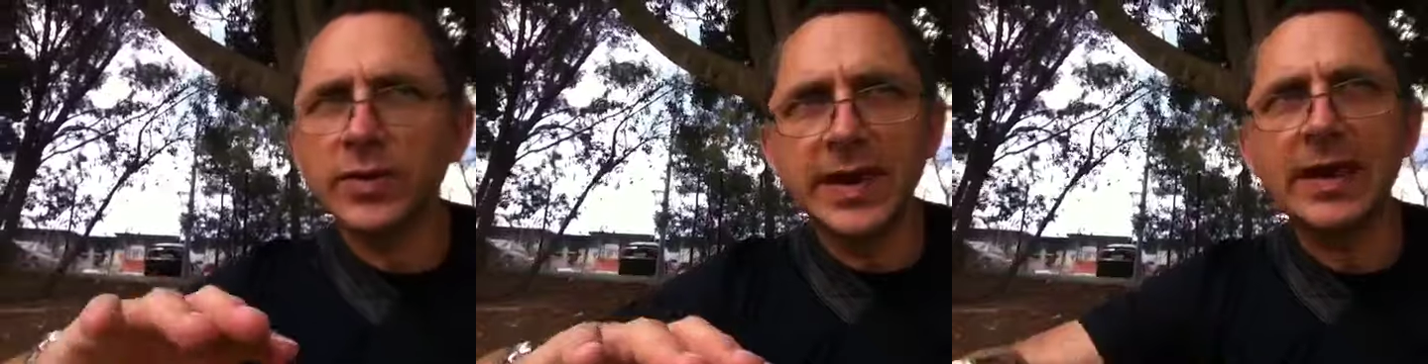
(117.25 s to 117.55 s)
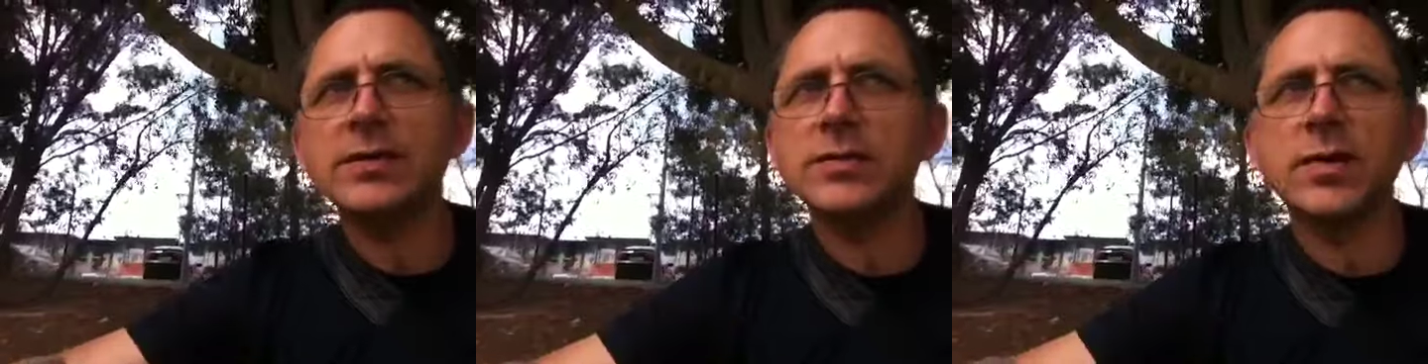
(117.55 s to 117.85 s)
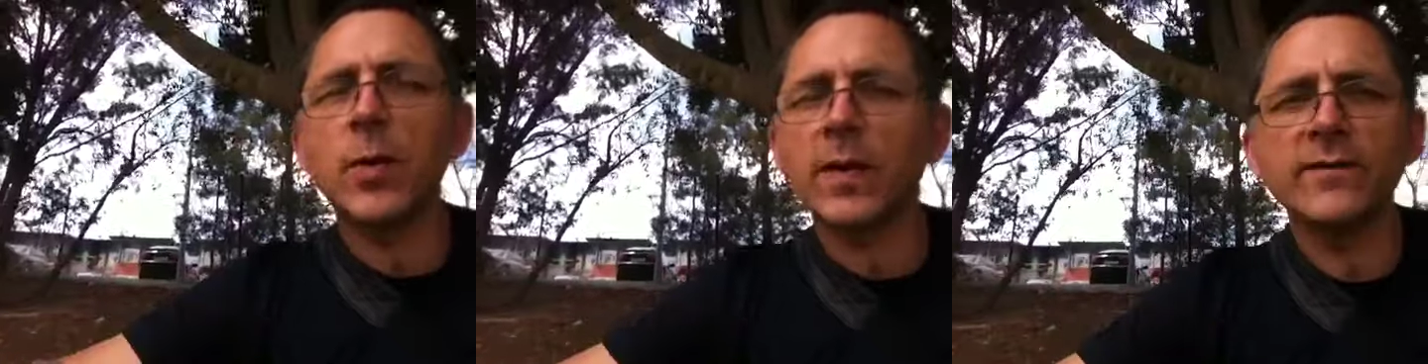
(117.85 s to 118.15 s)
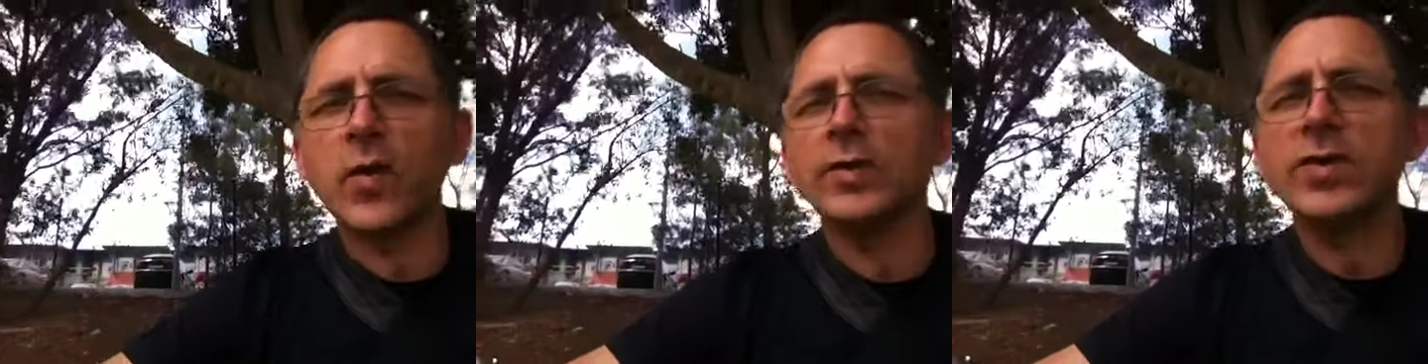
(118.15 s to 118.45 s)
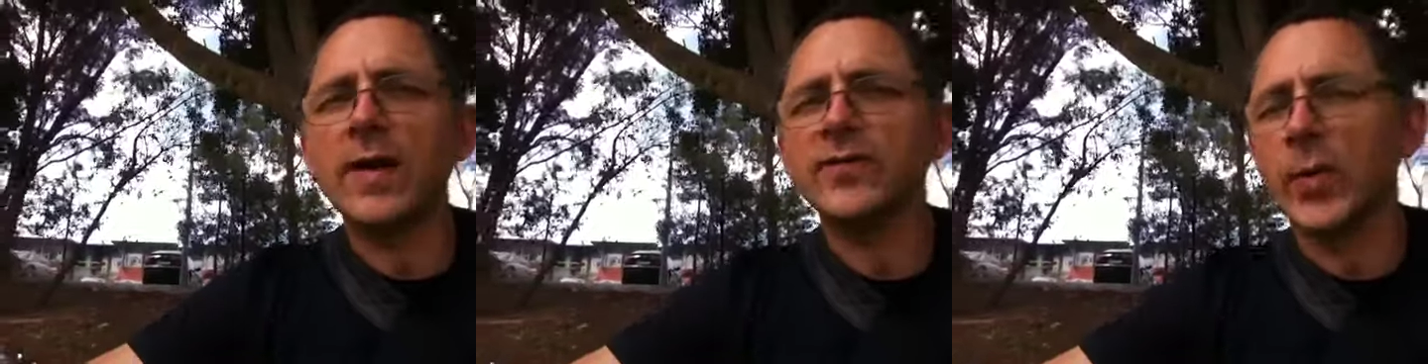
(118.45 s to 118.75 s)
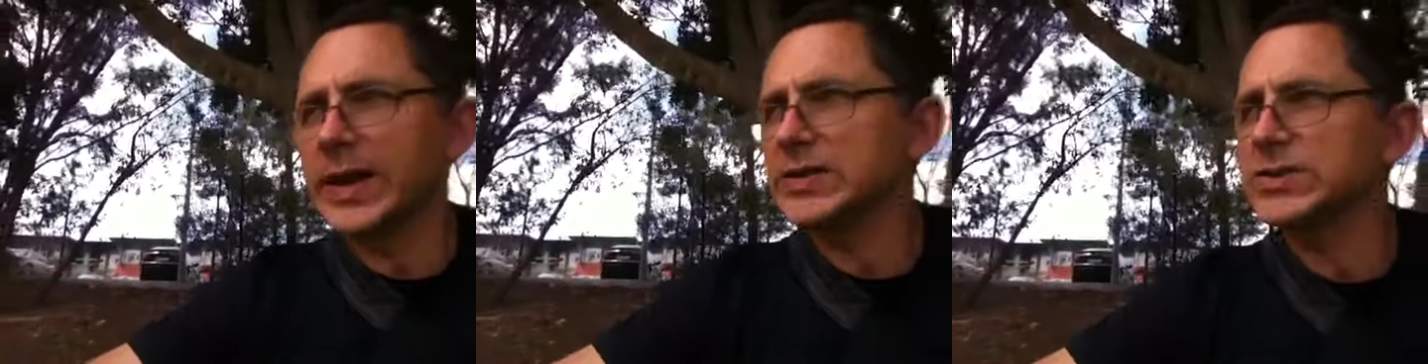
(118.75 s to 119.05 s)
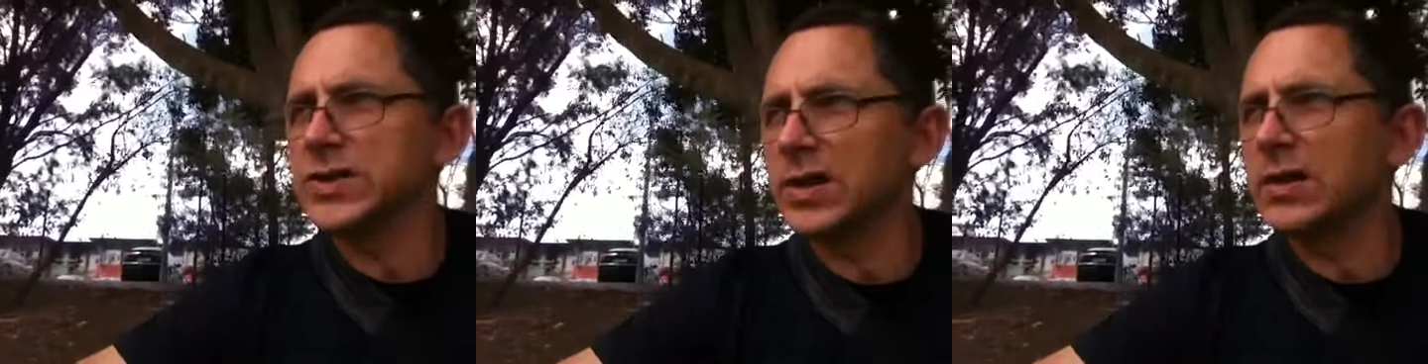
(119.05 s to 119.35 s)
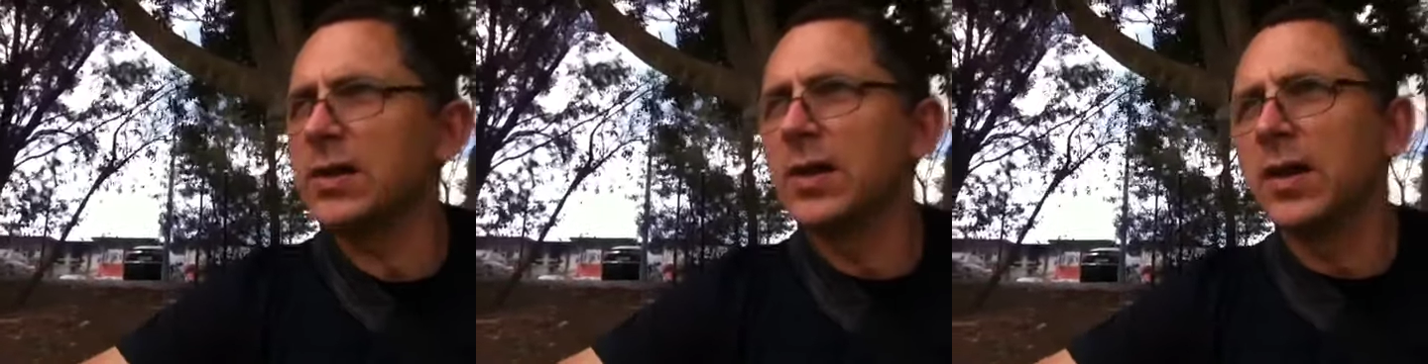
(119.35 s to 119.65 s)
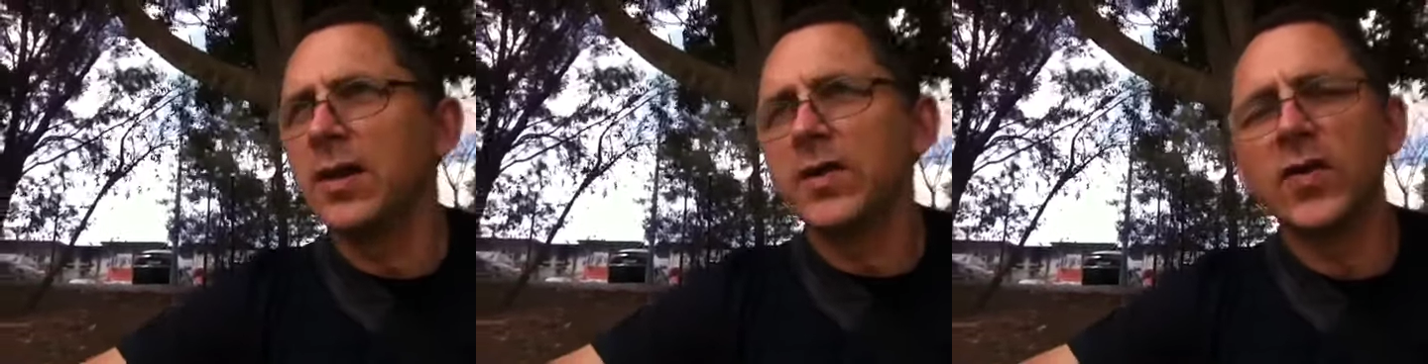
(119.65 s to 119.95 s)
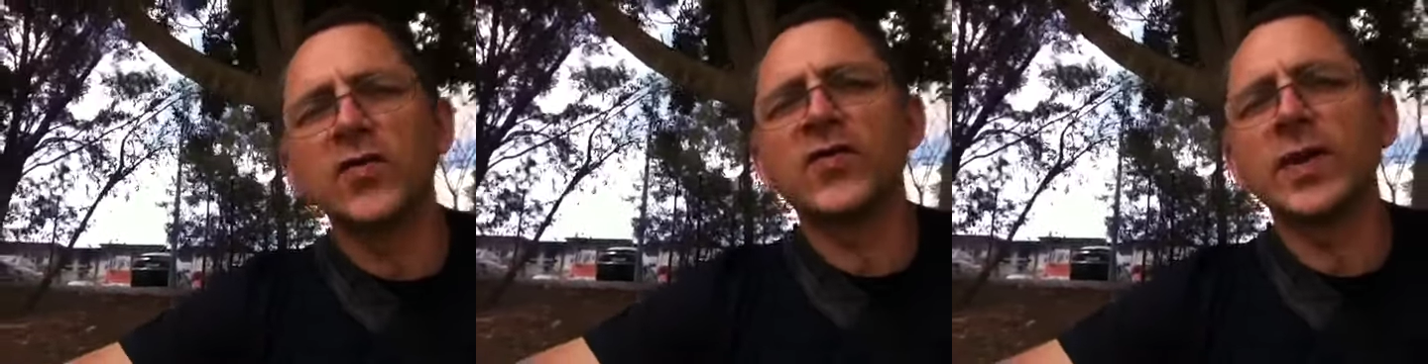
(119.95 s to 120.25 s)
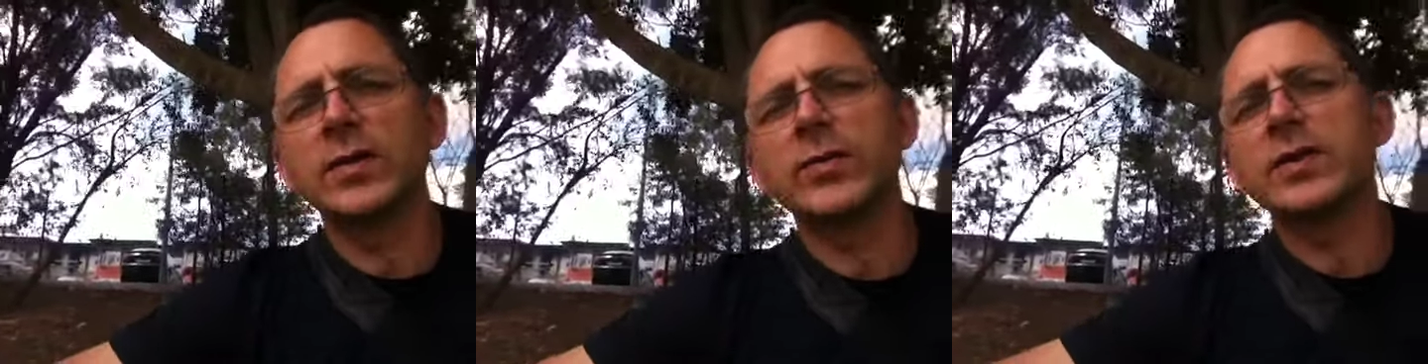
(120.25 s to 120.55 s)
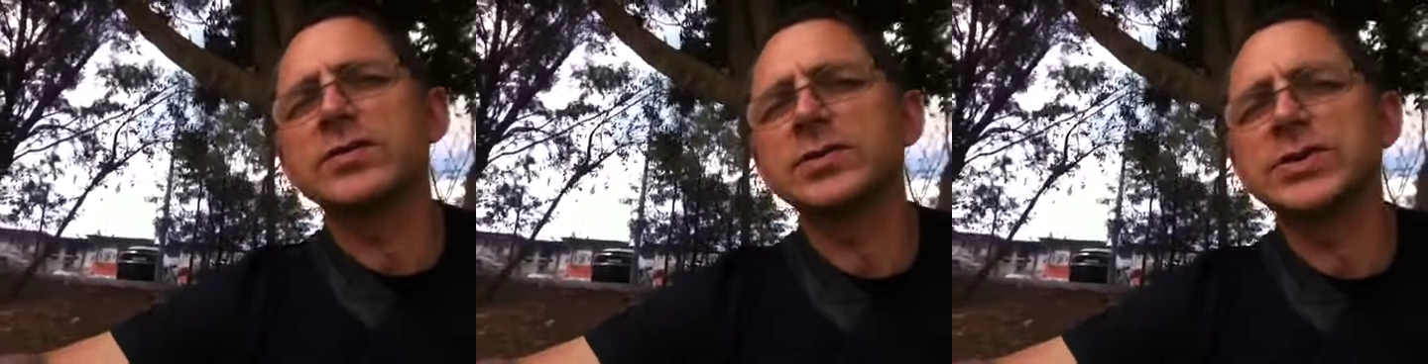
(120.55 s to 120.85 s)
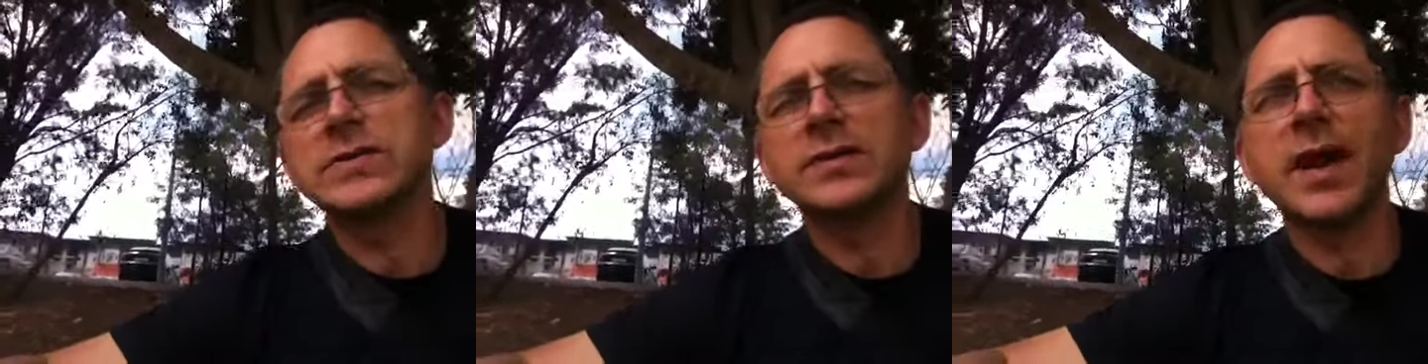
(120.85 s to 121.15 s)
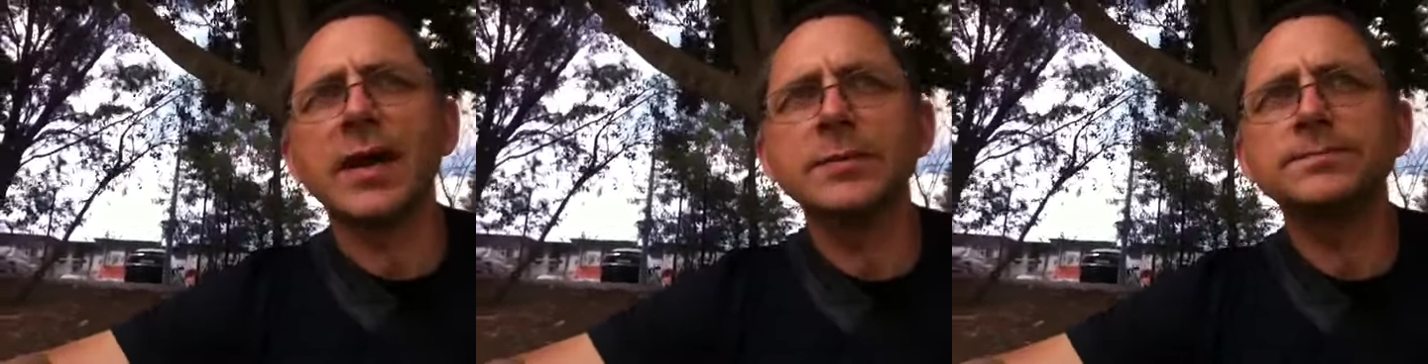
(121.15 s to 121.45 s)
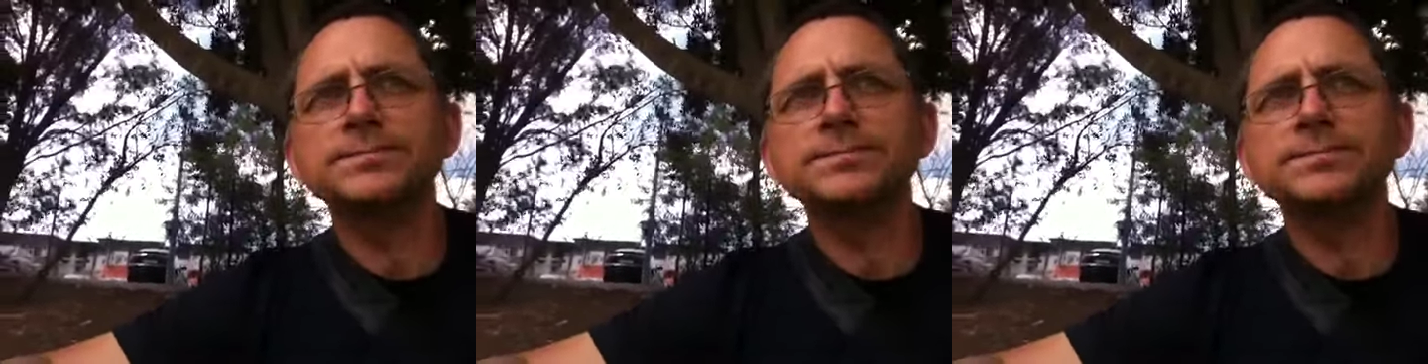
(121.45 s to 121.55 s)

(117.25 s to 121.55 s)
yes, of course you have to wait until your field research is done.